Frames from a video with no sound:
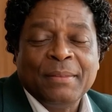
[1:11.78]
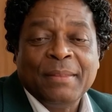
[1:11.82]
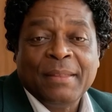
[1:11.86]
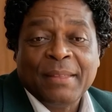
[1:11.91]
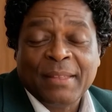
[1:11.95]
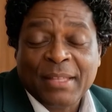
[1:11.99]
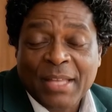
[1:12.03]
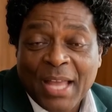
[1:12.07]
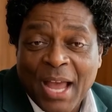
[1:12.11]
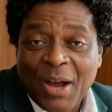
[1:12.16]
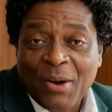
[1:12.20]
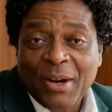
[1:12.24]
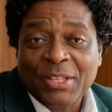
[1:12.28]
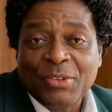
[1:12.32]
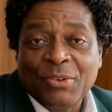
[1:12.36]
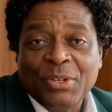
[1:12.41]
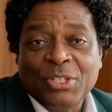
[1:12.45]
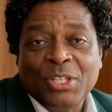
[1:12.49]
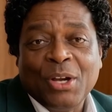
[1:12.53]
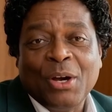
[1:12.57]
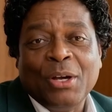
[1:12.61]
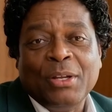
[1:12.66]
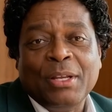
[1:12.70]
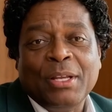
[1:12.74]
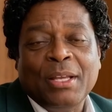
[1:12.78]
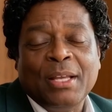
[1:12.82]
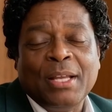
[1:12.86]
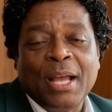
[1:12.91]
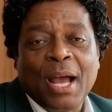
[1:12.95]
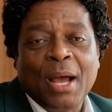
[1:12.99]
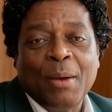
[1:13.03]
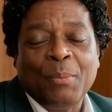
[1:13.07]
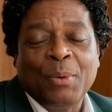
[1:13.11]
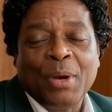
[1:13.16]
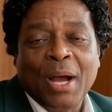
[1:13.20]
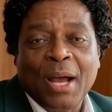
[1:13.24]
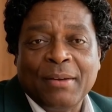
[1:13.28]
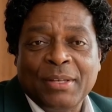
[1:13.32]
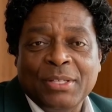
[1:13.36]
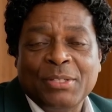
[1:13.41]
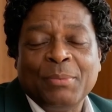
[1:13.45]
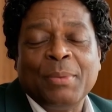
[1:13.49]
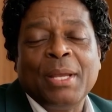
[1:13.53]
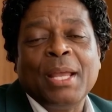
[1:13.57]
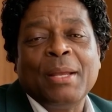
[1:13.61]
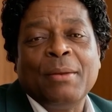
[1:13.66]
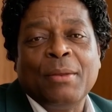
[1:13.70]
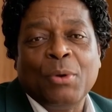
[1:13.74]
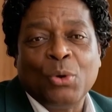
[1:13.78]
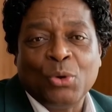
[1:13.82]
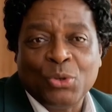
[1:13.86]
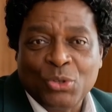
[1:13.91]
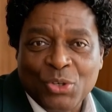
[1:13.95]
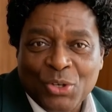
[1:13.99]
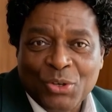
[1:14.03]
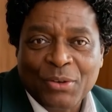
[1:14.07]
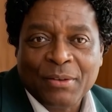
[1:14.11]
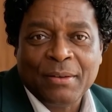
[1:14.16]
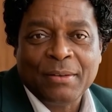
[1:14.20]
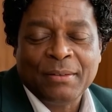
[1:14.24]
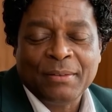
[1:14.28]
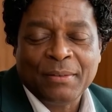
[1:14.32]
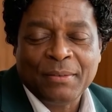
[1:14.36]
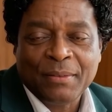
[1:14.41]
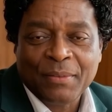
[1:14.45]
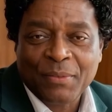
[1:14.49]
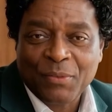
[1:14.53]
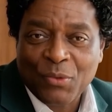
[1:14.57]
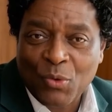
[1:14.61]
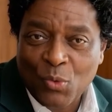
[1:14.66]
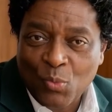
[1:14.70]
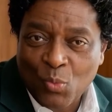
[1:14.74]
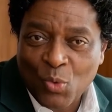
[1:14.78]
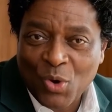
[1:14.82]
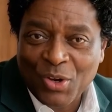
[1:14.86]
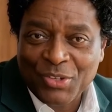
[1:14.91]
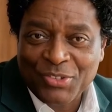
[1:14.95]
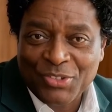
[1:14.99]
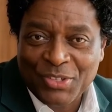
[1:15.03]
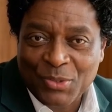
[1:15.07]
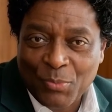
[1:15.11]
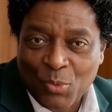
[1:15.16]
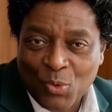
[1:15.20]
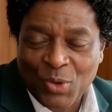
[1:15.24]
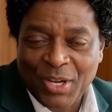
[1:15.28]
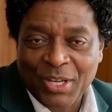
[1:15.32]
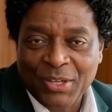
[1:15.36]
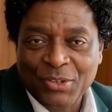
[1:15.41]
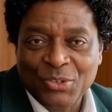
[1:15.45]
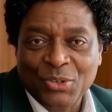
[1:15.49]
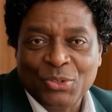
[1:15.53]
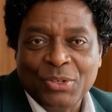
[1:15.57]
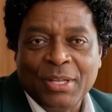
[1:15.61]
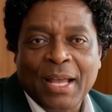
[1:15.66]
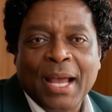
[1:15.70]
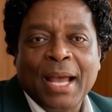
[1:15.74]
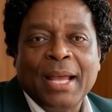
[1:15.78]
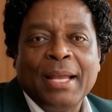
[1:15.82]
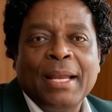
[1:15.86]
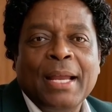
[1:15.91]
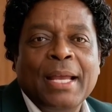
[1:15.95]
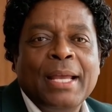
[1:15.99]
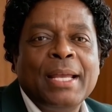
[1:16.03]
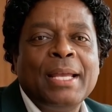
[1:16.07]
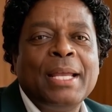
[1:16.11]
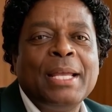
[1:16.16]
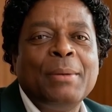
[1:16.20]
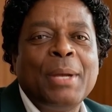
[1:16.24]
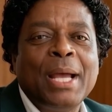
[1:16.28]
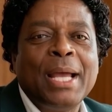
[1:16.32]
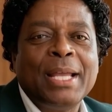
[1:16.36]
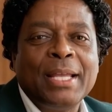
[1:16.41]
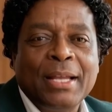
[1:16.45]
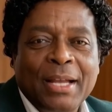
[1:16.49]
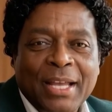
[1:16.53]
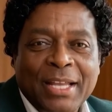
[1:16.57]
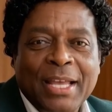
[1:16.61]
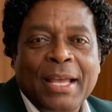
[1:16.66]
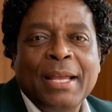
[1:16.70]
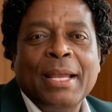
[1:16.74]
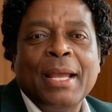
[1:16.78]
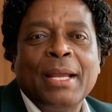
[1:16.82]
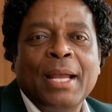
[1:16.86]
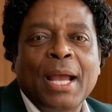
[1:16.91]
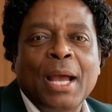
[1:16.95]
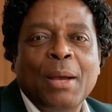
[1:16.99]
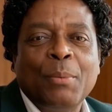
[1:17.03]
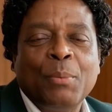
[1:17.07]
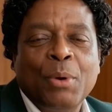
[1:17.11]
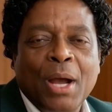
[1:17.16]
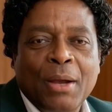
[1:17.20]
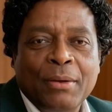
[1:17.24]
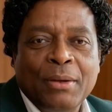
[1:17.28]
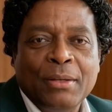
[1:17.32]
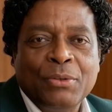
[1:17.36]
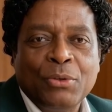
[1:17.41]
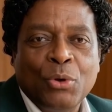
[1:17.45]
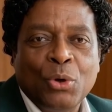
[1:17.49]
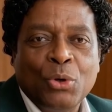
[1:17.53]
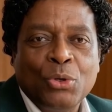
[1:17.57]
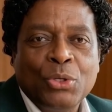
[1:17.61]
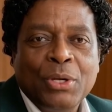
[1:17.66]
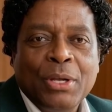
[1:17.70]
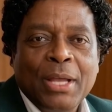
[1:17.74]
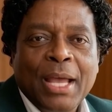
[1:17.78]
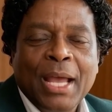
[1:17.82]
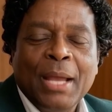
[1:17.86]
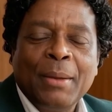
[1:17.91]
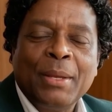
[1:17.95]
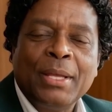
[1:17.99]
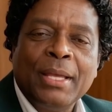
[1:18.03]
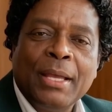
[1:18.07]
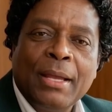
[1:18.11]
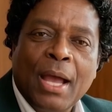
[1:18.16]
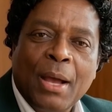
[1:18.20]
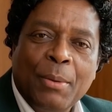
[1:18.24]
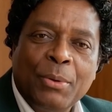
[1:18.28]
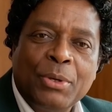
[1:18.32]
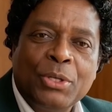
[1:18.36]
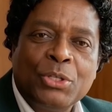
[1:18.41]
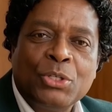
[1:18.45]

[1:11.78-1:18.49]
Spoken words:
Now let's return to the nonprofit's main folder. One simple way to do that is by clicking the nonprofit folder name at the top of the